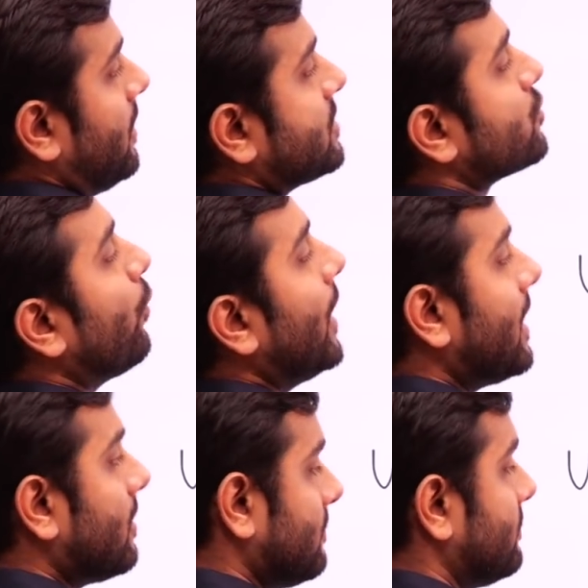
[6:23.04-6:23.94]

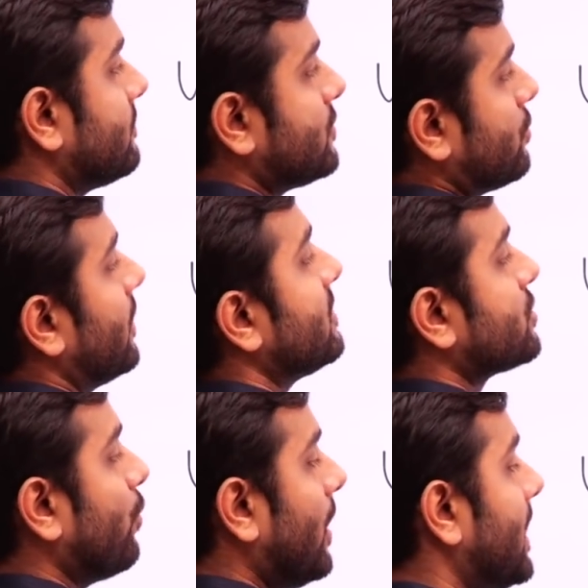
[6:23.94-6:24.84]
square, so I will
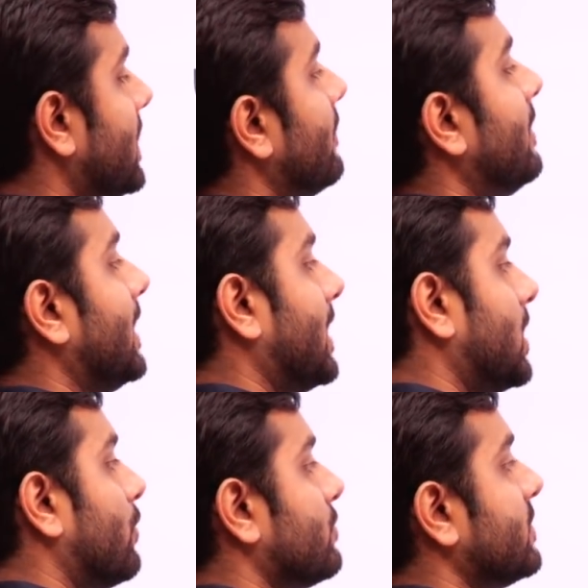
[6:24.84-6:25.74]
square it, I will take it
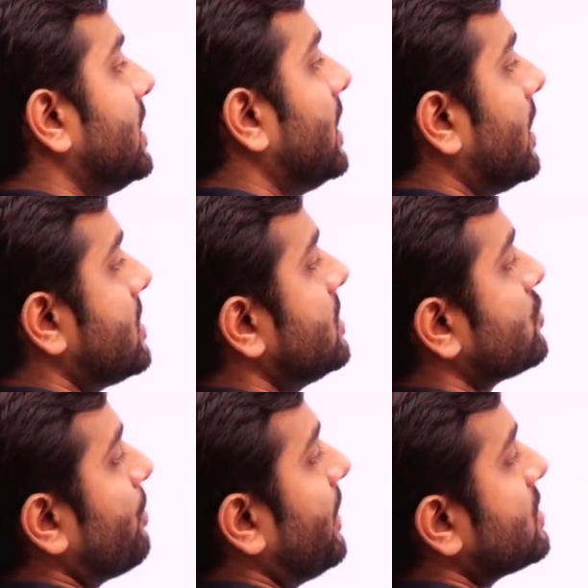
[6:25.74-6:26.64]
out of the integration.
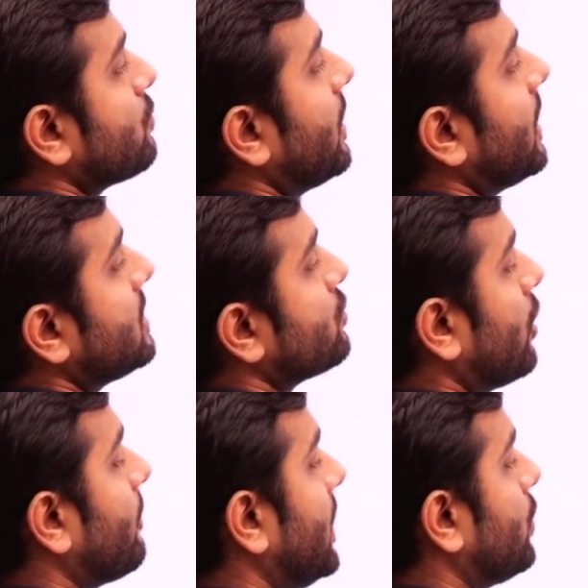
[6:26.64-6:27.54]
So P square L
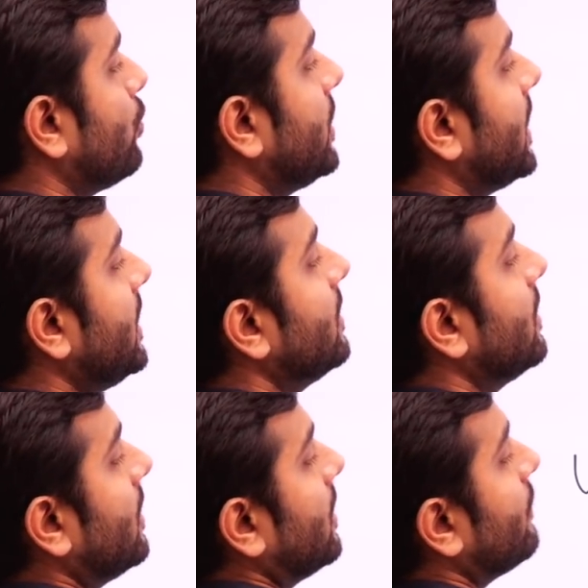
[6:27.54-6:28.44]
square by 2EI,
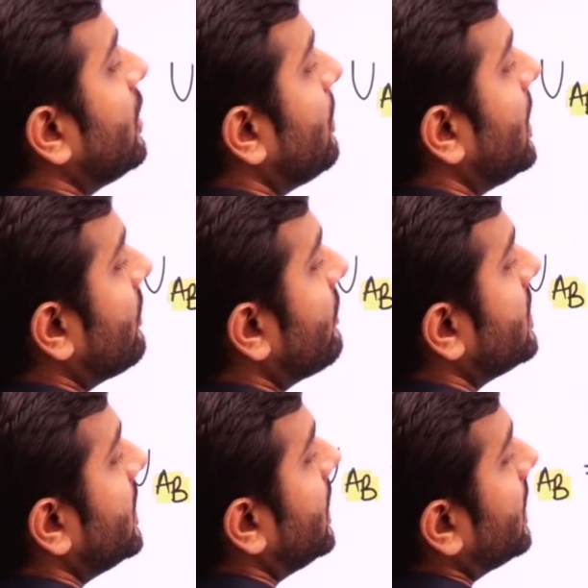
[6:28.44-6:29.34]
we will be left with
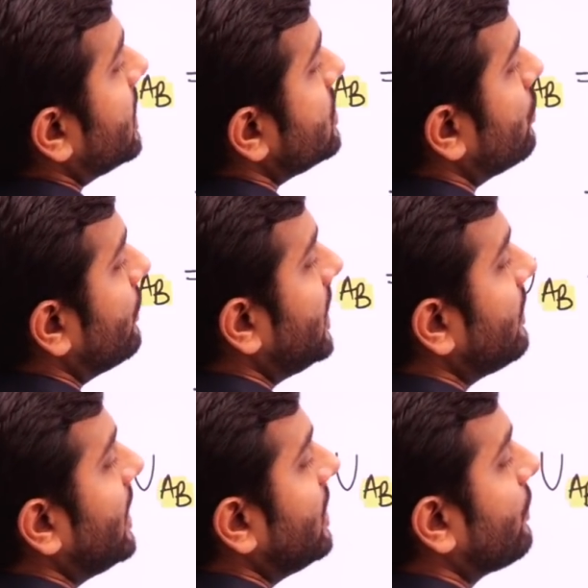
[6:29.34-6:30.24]
integration of
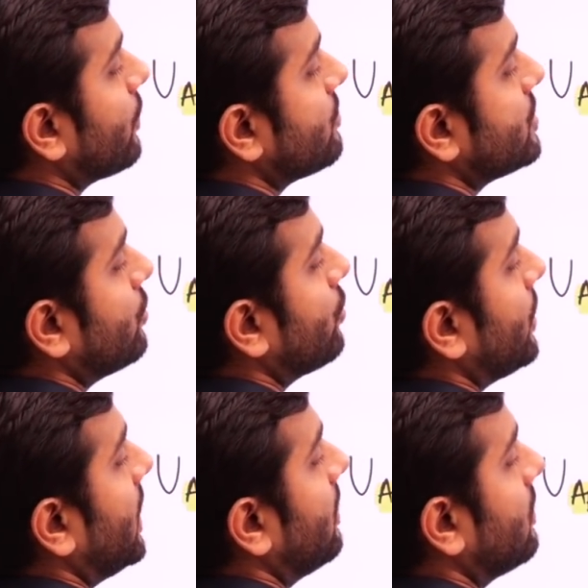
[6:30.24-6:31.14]
dy from 0 to
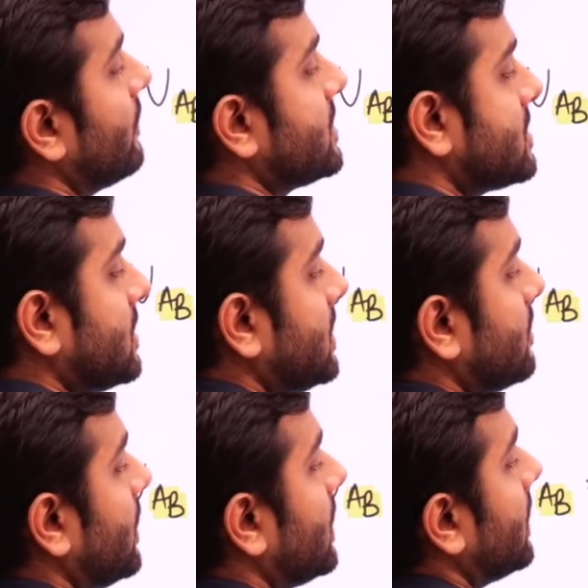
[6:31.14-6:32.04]
L, which is nothing
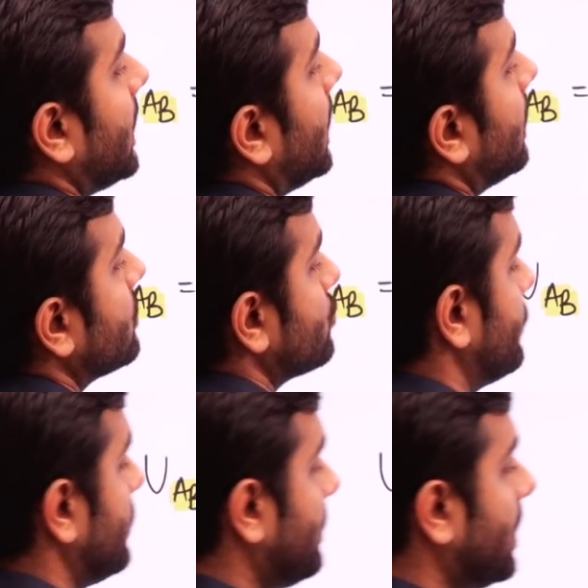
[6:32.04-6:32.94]
but L. So it
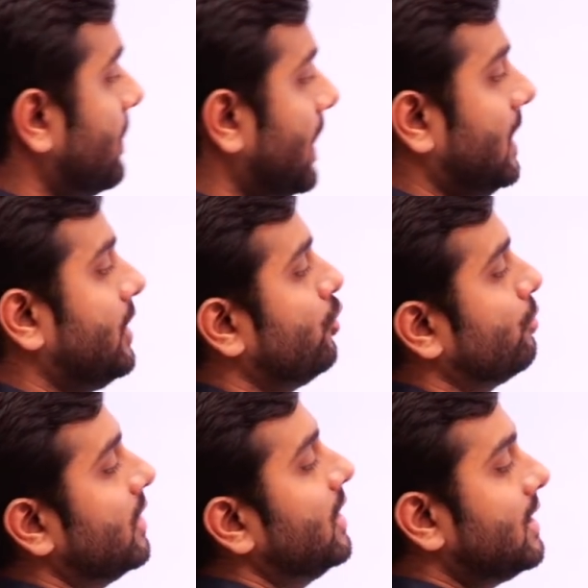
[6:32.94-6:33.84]
will become L
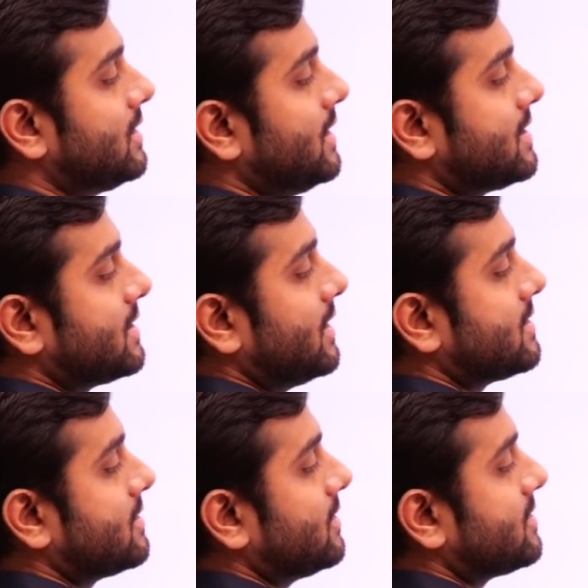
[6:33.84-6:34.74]
cube. This
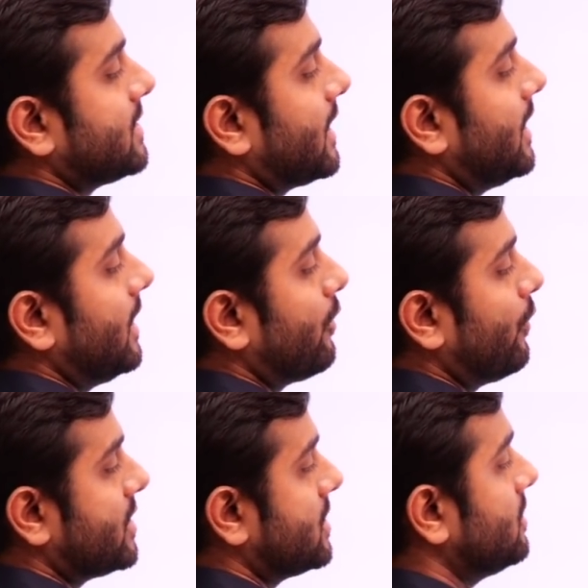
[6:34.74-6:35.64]
is the second
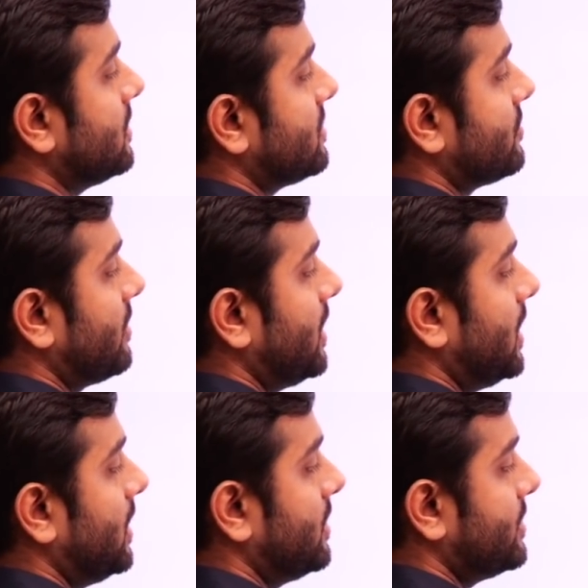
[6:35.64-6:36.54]
equation, the strain
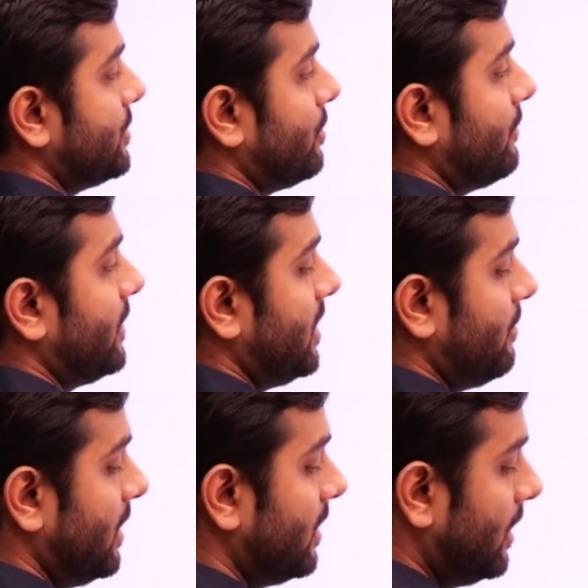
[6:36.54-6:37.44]
energy of AB.